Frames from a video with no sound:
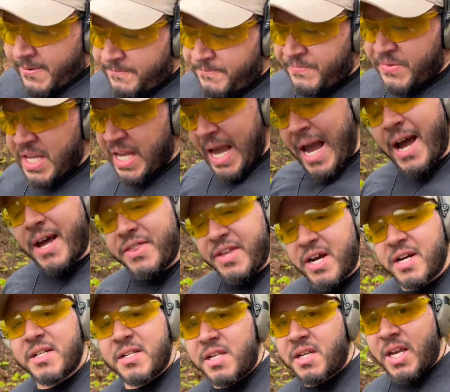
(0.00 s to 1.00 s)
Yeah,
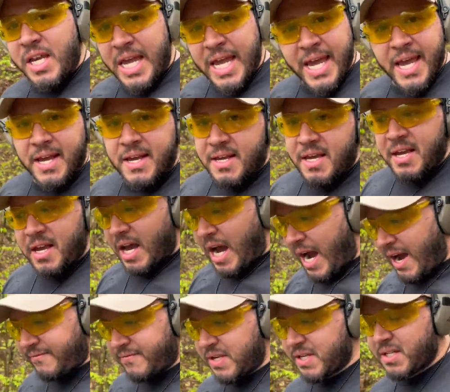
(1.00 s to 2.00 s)
there's kick.
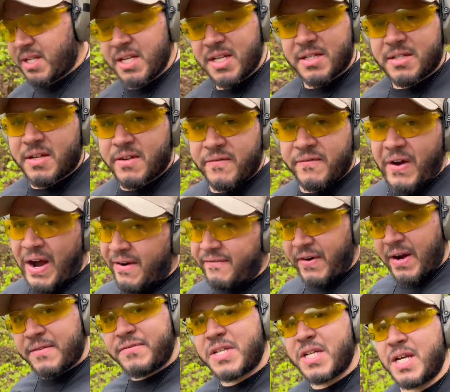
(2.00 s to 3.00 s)
Obviously, it's
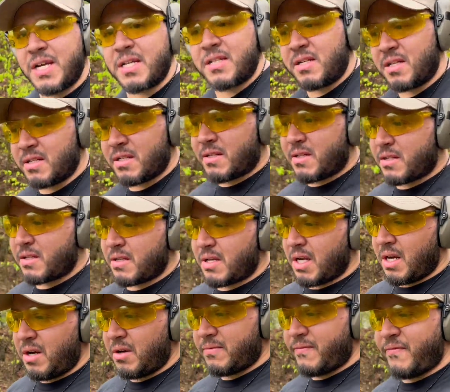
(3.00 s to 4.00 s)
5.56. It's,
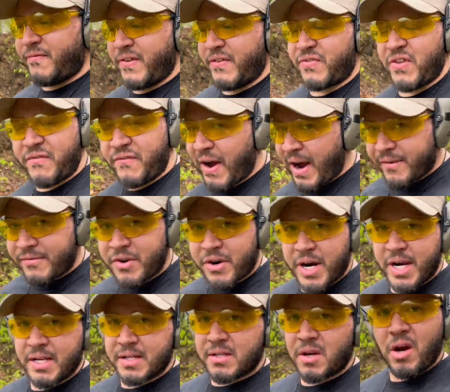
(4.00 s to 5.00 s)
55
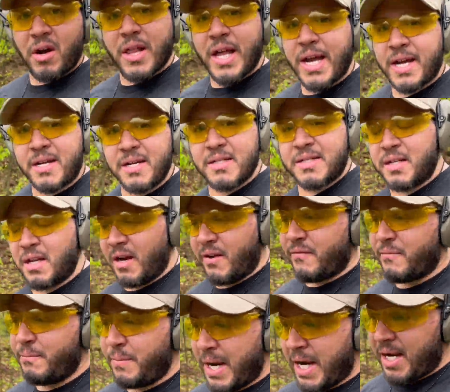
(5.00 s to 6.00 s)
grains, all that good stuff.
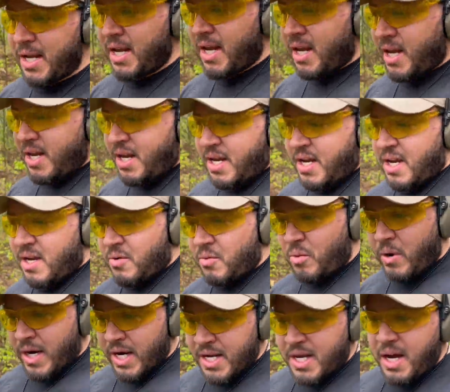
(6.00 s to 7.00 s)
But
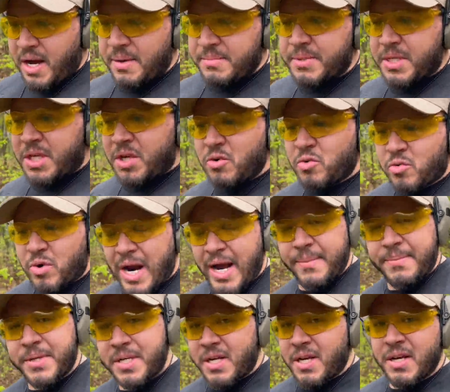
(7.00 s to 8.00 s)
when it comes to
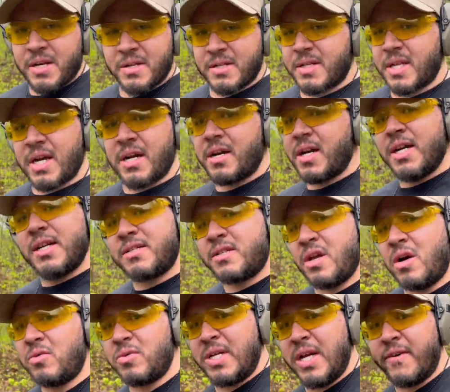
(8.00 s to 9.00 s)
reps, there is
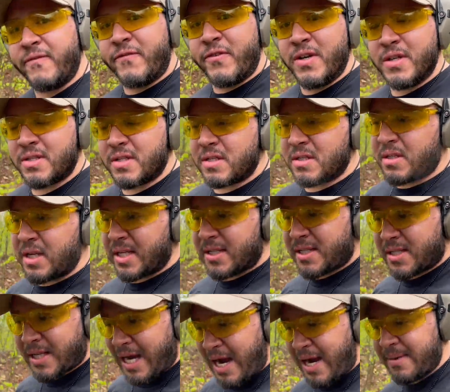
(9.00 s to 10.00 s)
no difference. It's
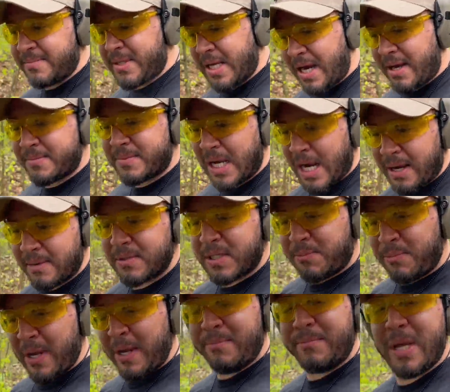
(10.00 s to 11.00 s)
time
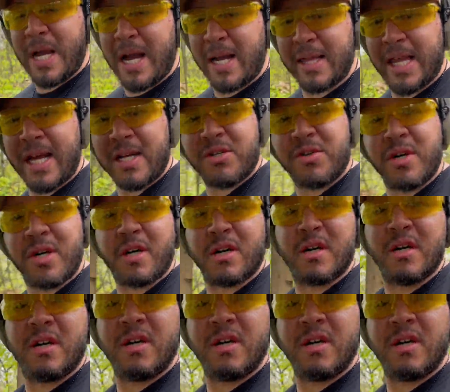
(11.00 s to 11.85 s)
spent behind that trigger.